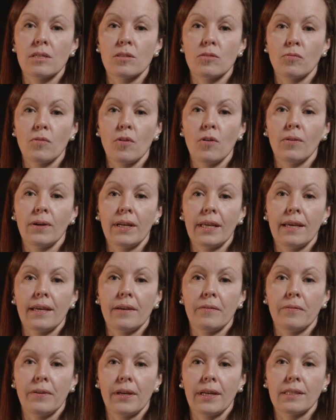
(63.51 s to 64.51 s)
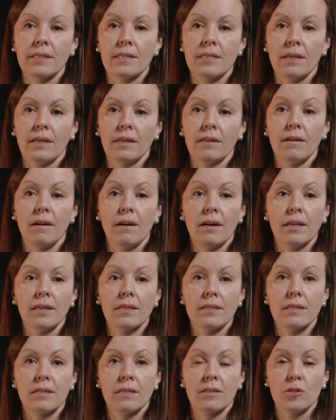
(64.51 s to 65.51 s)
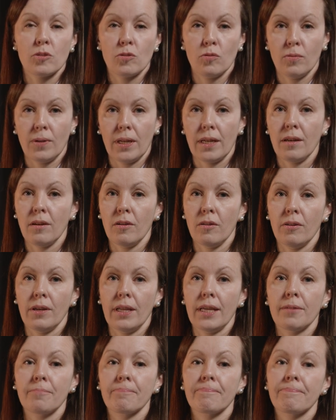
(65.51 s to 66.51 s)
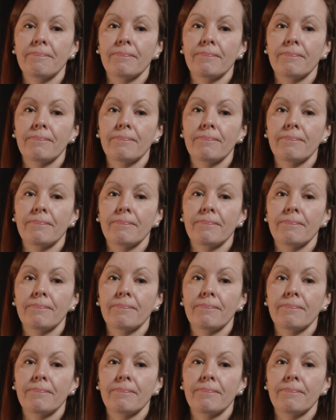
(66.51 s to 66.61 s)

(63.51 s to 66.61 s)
strongly affects and guides student learning.